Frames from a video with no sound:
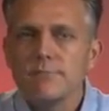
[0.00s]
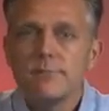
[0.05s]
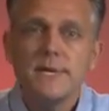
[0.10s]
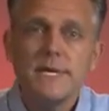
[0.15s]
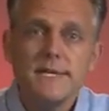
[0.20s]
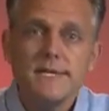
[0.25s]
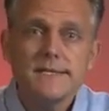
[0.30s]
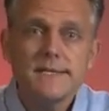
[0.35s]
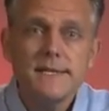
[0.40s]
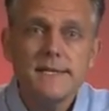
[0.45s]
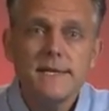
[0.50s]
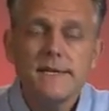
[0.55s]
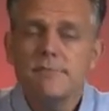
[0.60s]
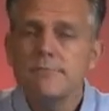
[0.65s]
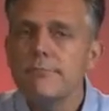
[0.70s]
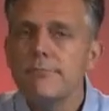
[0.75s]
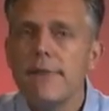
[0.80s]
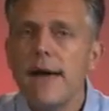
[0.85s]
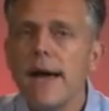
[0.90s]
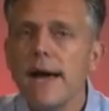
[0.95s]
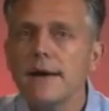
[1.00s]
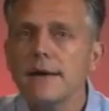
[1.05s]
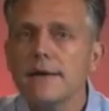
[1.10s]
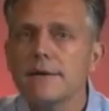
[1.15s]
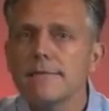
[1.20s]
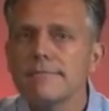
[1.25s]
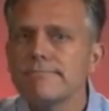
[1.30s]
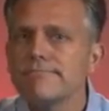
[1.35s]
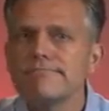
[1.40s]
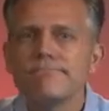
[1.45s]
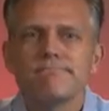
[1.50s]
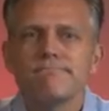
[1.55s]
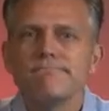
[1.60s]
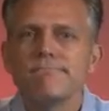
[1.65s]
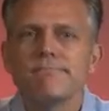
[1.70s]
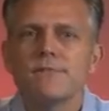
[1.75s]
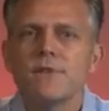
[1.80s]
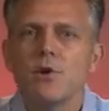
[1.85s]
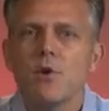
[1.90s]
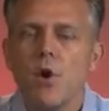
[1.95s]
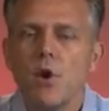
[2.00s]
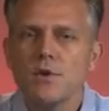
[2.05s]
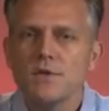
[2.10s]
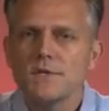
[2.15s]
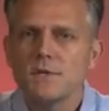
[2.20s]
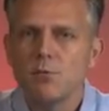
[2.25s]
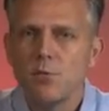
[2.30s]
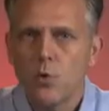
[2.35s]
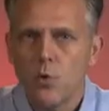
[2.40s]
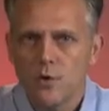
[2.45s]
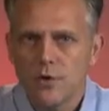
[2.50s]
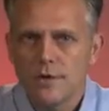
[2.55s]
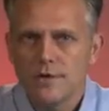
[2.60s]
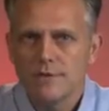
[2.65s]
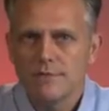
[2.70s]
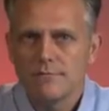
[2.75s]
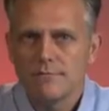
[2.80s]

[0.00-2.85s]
PC, Mac, they're all supported.